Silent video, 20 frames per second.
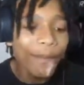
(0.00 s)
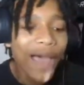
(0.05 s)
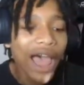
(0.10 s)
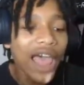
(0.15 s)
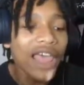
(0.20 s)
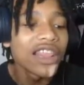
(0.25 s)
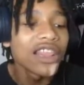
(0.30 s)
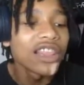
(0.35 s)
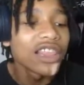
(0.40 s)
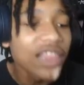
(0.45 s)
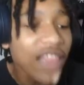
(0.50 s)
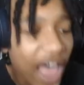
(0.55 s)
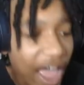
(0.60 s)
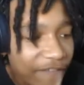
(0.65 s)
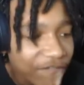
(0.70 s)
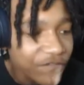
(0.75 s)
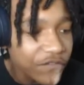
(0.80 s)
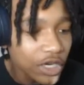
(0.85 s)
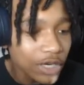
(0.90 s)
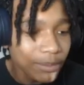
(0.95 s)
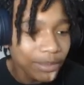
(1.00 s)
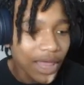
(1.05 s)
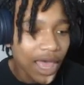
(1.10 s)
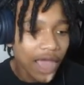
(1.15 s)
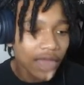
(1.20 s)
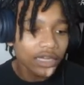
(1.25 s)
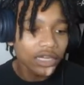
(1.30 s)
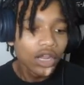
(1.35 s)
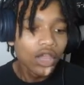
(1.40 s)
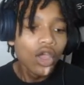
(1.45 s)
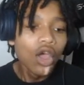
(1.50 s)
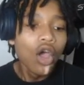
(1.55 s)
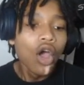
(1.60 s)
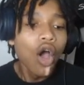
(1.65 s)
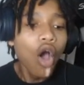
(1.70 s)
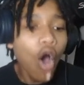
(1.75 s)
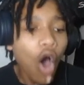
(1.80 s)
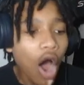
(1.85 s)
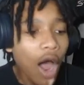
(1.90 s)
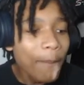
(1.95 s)
my life, you're blocked.
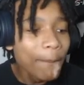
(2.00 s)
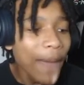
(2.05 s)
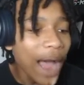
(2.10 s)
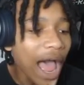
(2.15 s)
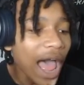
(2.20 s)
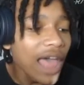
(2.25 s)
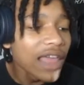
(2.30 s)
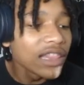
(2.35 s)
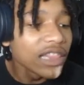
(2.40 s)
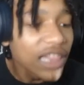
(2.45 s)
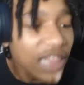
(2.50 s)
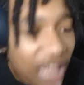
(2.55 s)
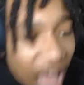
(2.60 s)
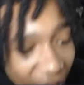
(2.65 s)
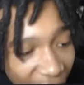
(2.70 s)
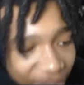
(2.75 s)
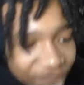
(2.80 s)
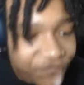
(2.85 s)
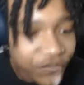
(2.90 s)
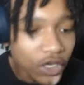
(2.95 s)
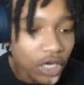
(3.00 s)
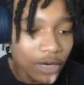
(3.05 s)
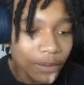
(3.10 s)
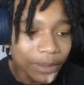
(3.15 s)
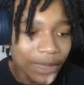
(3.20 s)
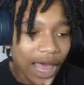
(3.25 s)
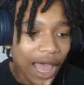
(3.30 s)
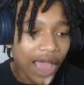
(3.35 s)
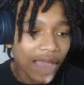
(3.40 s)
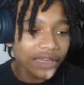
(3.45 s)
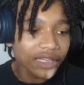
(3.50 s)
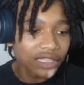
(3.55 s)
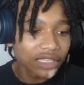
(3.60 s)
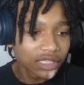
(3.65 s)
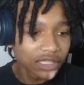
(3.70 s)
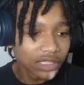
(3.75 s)
On my life, you're blocked.